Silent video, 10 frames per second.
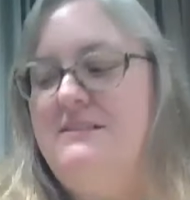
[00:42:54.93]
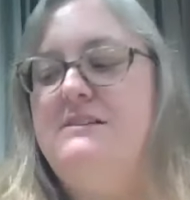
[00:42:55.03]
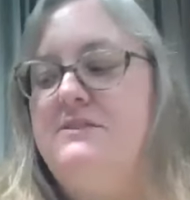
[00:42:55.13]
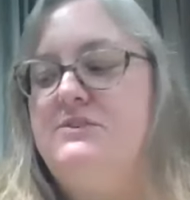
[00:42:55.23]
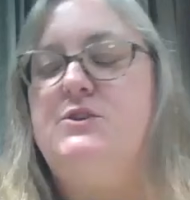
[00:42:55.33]

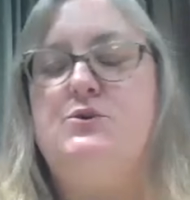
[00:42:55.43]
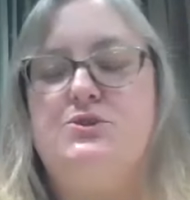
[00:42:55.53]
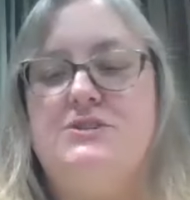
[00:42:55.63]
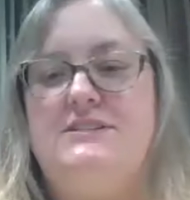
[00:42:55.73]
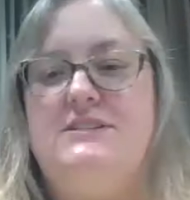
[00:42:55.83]
the
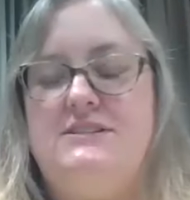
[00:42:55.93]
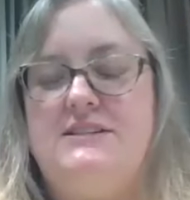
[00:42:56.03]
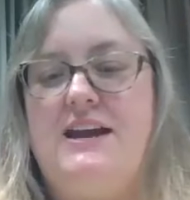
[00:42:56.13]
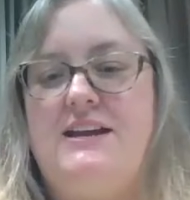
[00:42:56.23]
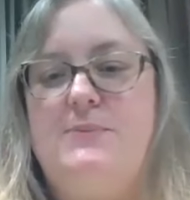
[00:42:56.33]
social
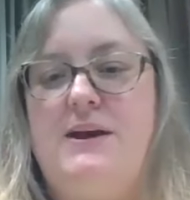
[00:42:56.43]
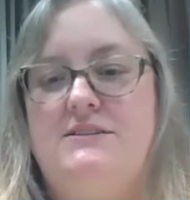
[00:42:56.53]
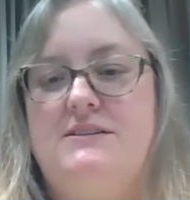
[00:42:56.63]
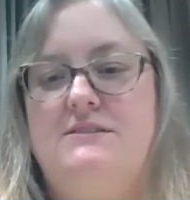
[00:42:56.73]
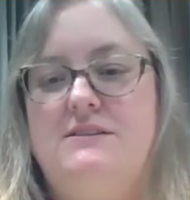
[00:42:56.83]
distancing
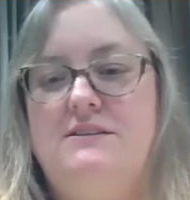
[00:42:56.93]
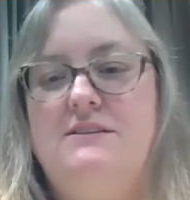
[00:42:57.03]
aspect and